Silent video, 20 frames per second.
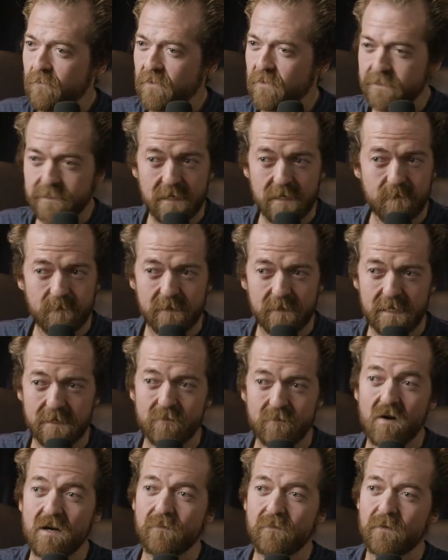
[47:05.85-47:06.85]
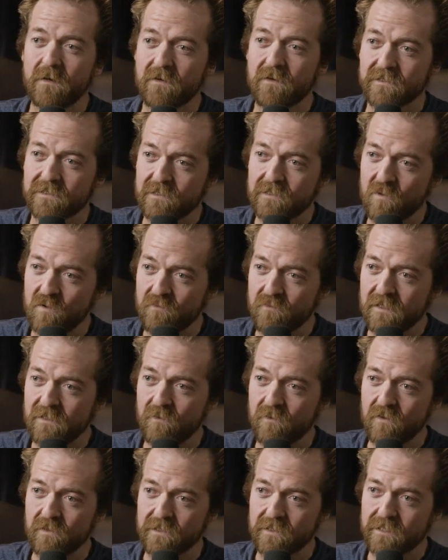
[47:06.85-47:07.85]
But something that my parents taught
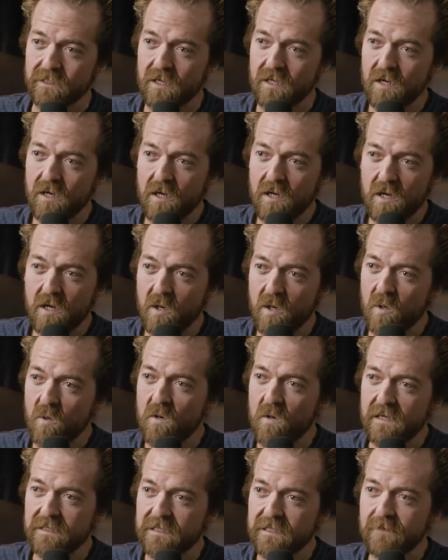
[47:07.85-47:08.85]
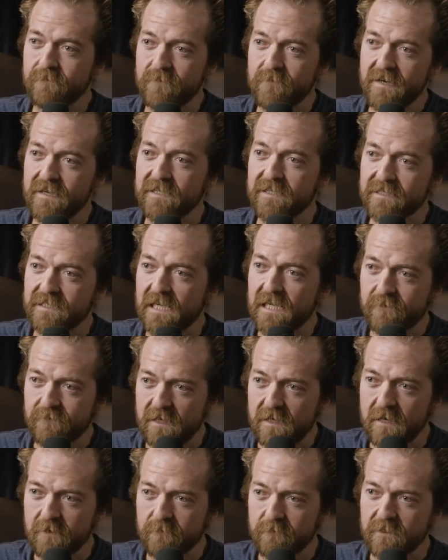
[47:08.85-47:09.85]
me was always have money
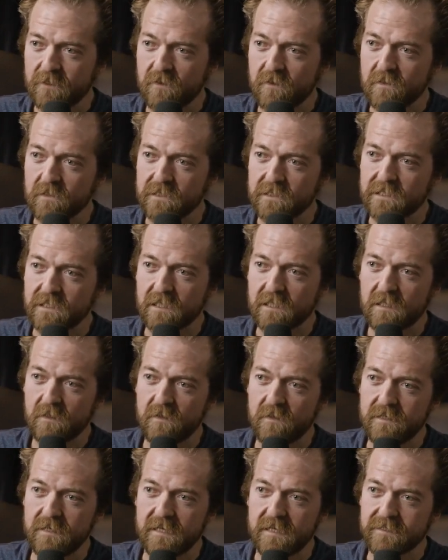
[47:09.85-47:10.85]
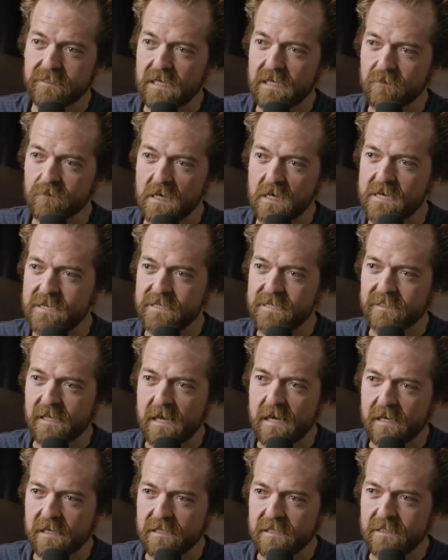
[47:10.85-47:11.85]
saved up because when there's that rainy
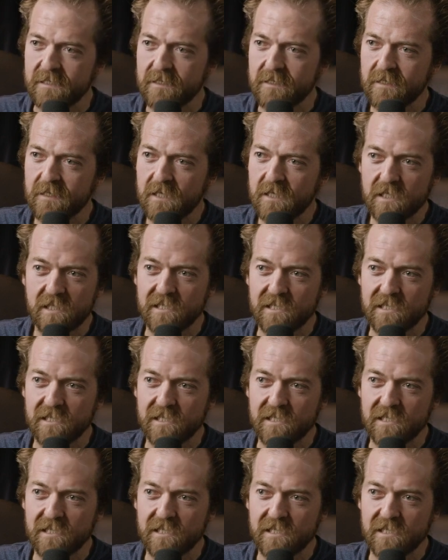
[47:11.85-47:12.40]
day, yeah.